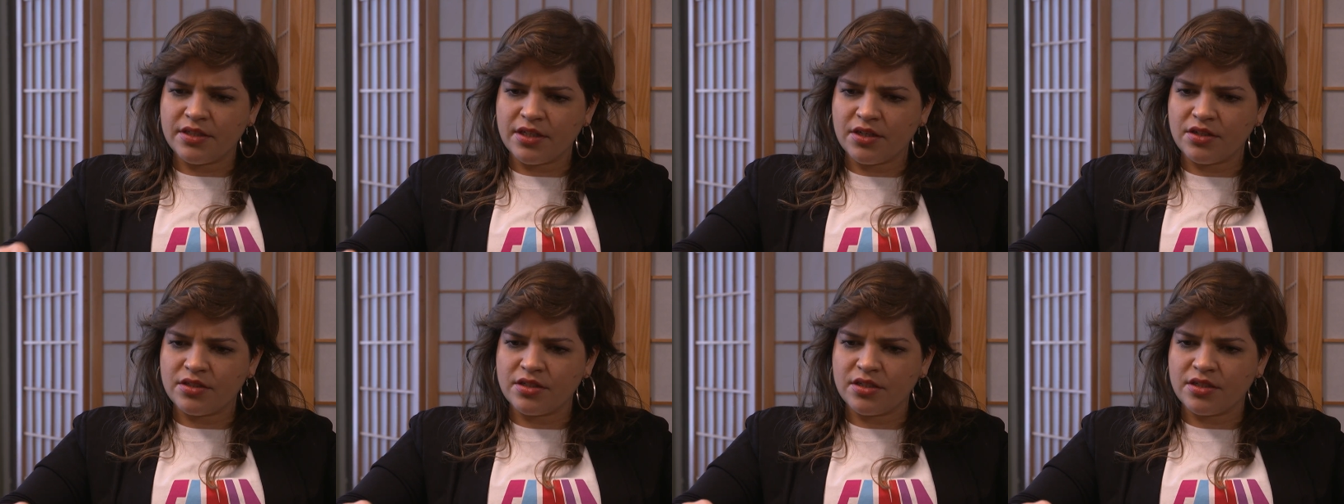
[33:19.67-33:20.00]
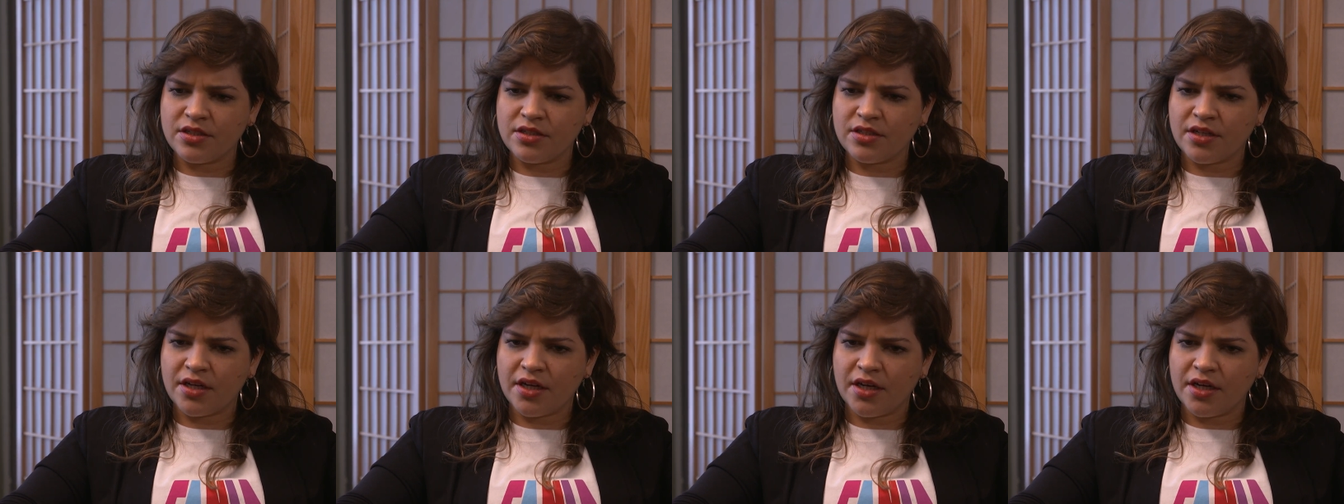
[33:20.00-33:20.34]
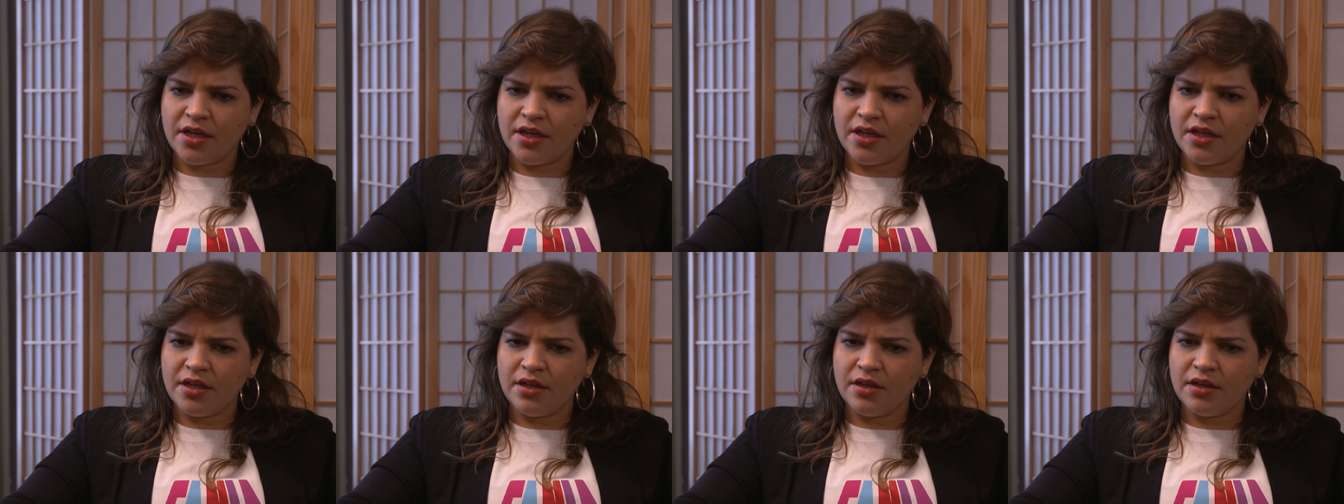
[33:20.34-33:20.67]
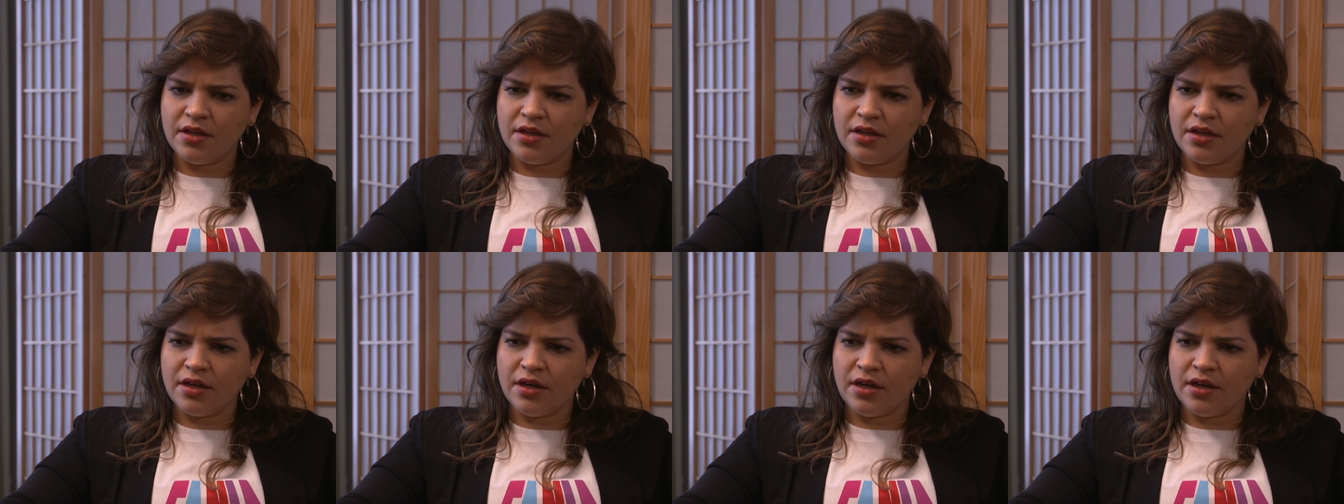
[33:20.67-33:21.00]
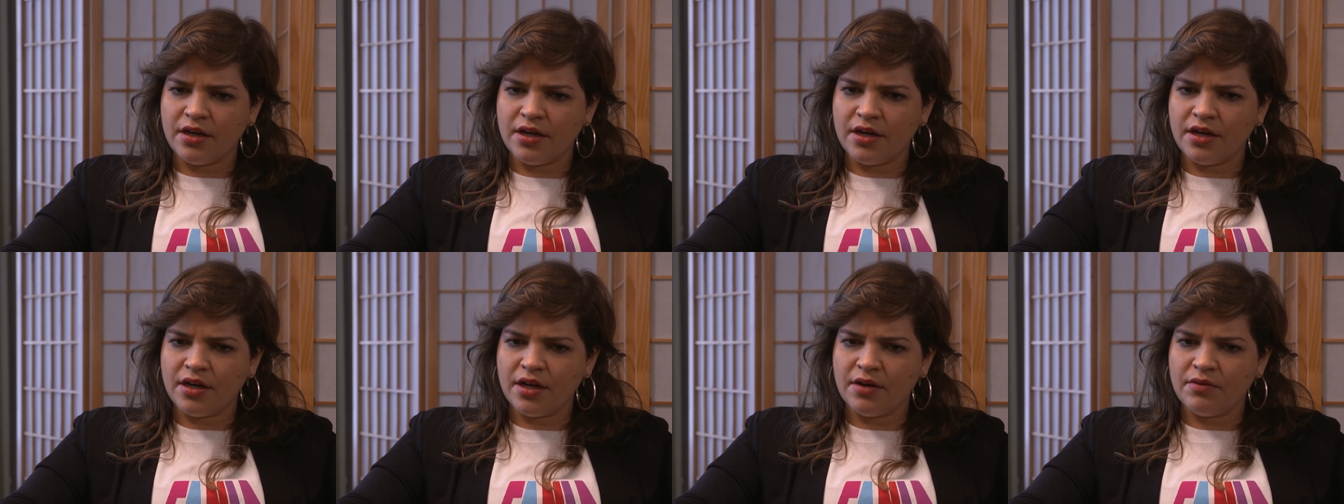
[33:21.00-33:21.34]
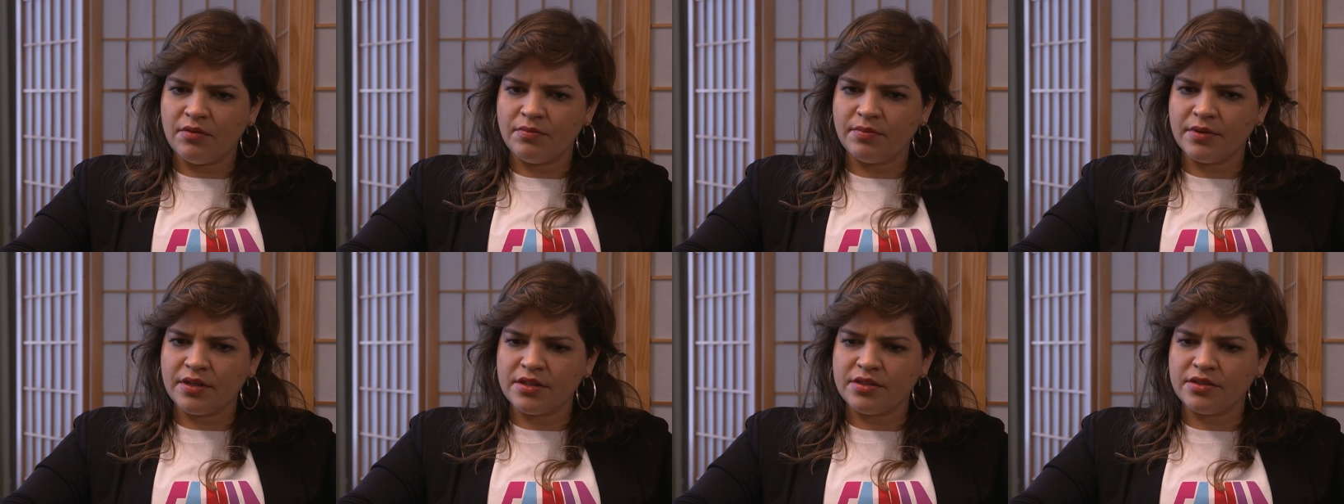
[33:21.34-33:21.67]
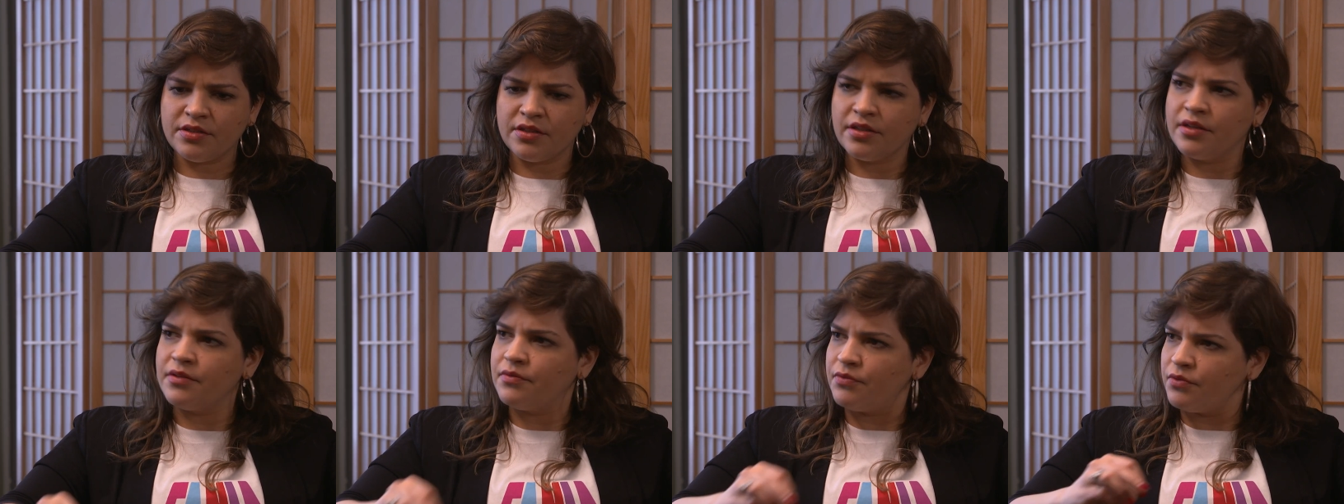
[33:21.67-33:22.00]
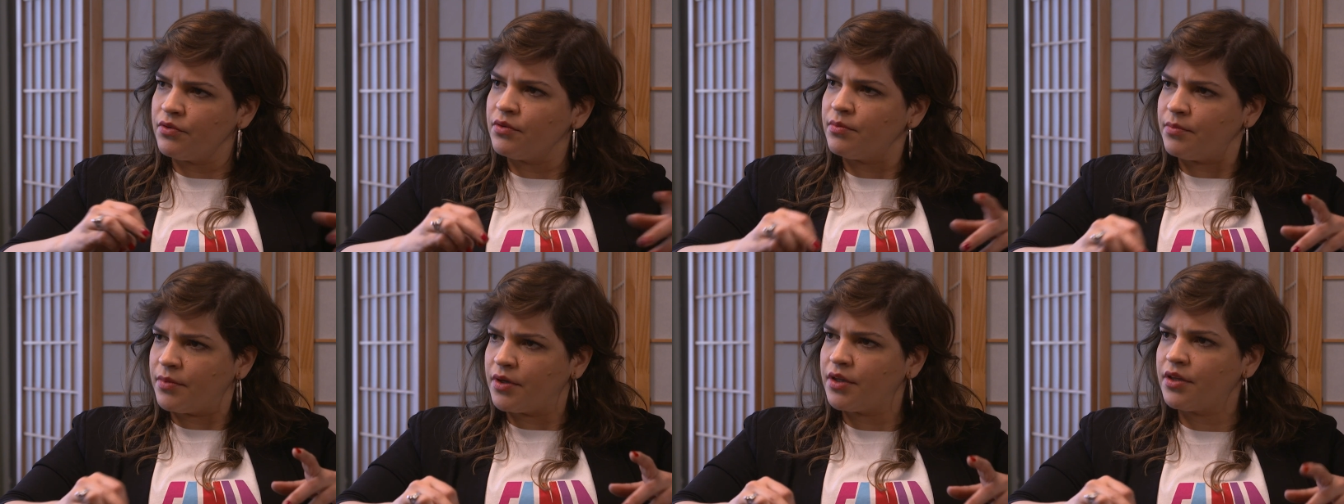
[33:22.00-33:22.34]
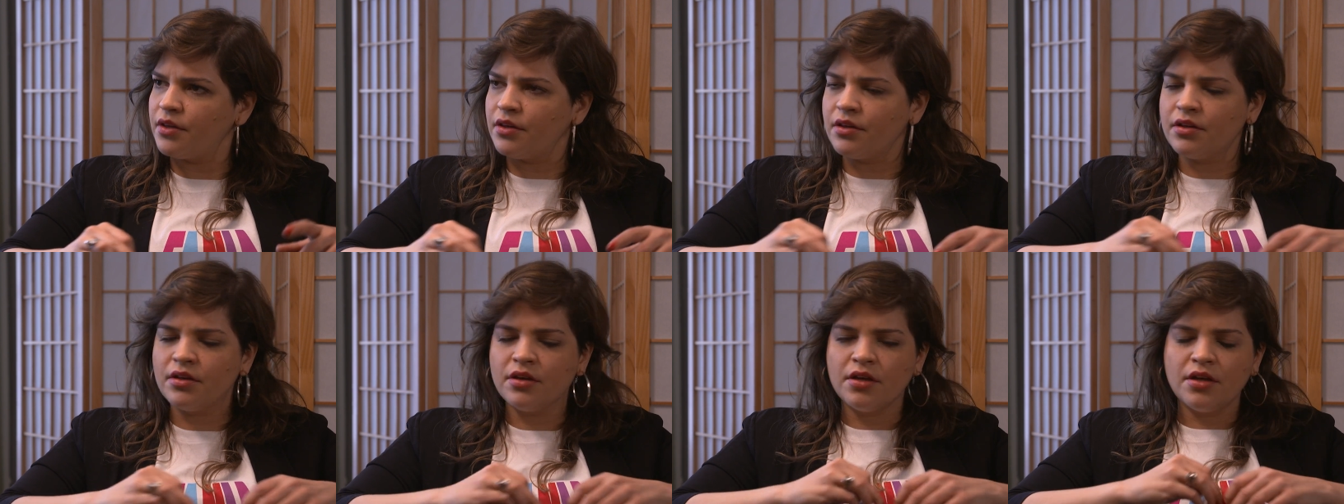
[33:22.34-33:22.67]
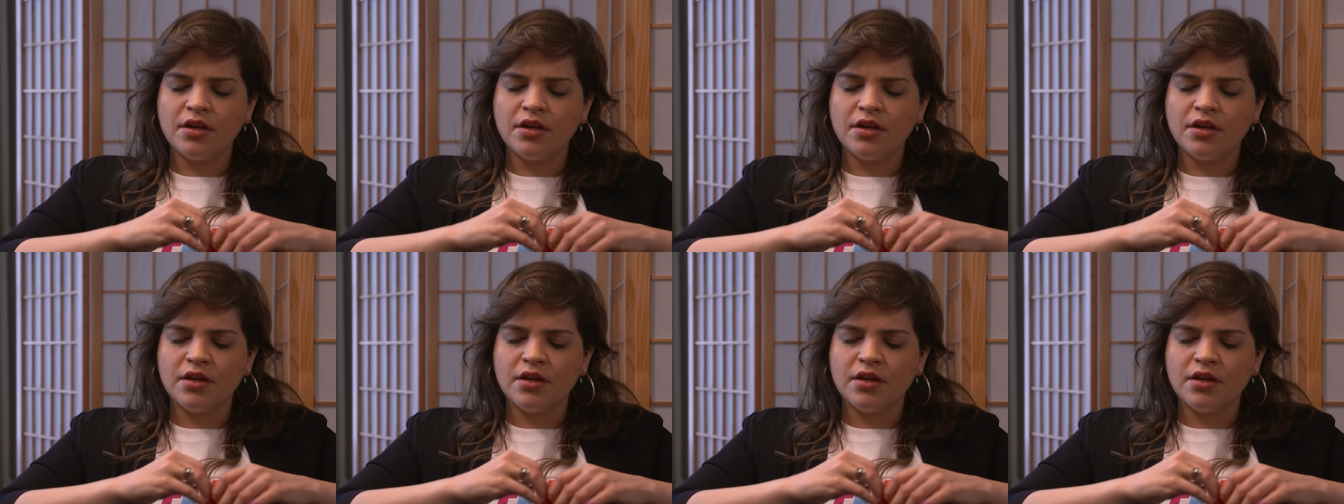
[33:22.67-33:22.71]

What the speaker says: house because I didn't have a place to live for a month.